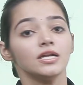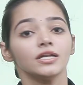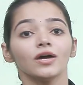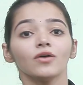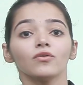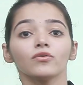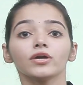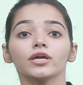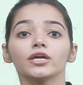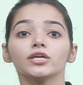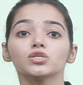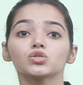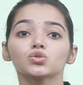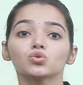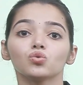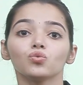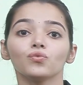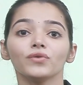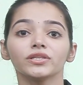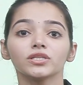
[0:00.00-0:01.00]
Now case
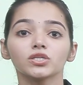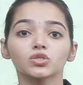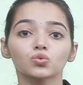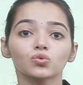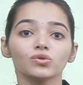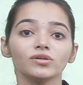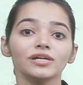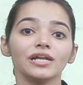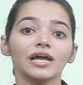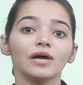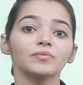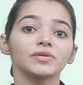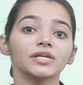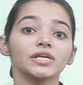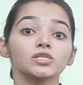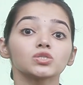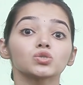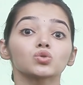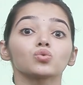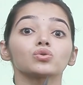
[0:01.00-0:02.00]
2, when the square lamina
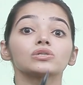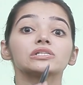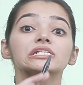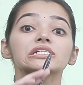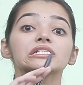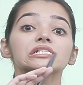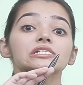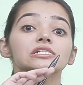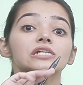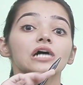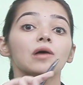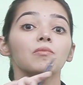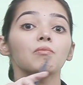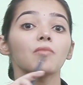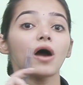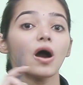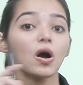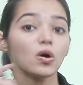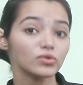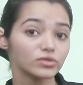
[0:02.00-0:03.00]
is rotated
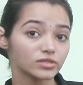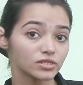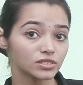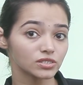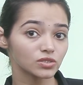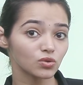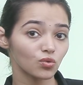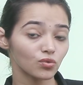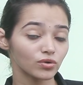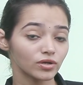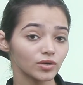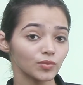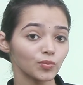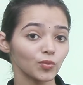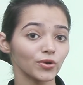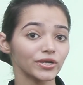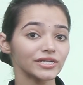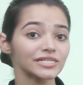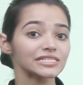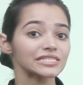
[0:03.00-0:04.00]
about its corner
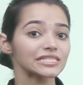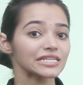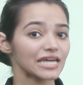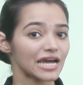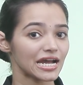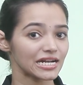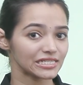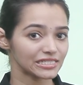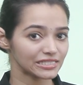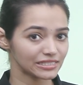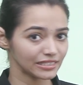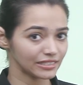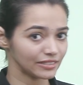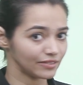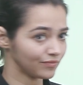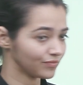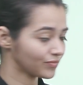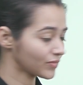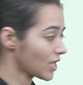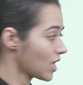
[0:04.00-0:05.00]
point, say at C.